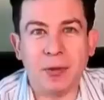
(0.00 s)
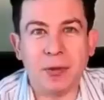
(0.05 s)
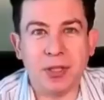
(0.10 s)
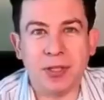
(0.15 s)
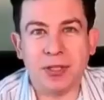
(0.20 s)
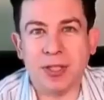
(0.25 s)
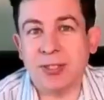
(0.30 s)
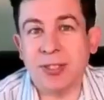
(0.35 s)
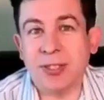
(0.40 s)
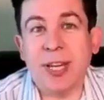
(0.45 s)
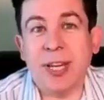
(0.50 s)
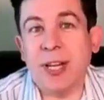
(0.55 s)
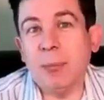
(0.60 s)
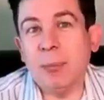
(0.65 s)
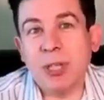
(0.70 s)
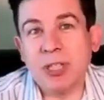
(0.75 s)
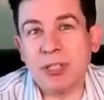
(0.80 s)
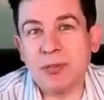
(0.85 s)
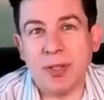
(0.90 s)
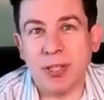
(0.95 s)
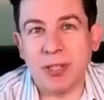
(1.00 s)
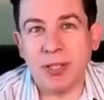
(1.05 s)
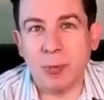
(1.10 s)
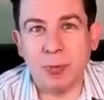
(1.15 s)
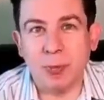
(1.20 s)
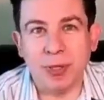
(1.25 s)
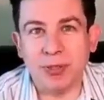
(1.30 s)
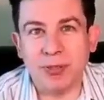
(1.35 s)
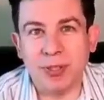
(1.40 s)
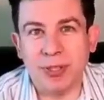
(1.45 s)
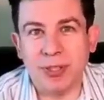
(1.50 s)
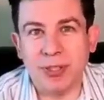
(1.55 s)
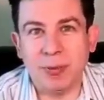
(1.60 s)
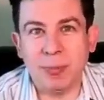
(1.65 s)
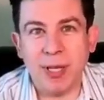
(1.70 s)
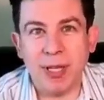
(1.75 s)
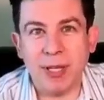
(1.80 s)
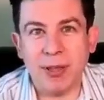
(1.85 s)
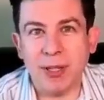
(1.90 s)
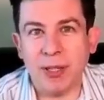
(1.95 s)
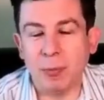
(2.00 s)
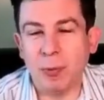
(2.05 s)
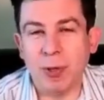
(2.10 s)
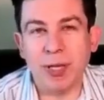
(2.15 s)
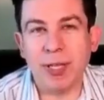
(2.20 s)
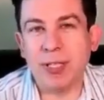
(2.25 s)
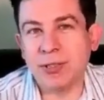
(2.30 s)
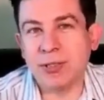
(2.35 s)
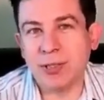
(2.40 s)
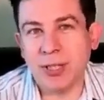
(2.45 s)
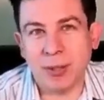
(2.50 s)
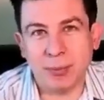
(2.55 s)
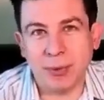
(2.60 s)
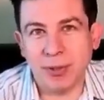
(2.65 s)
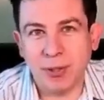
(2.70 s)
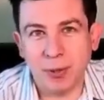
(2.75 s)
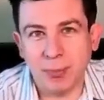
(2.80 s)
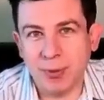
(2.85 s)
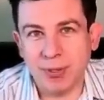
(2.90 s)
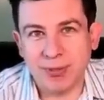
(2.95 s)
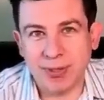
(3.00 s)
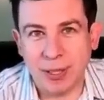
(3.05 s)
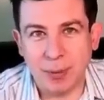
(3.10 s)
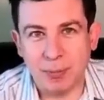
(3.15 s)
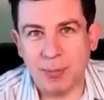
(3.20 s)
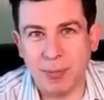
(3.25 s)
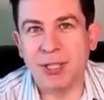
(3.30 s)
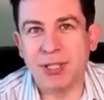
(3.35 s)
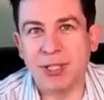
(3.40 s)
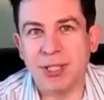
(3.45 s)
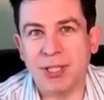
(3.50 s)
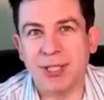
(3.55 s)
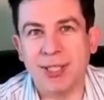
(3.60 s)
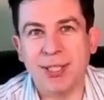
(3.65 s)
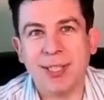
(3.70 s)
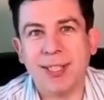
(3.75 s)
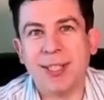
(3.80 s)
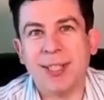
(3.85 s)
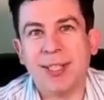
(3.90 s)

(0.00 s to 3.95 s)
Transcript: hmm. doesn't care much for humans and it may not want to interact with humans that much. And yeah,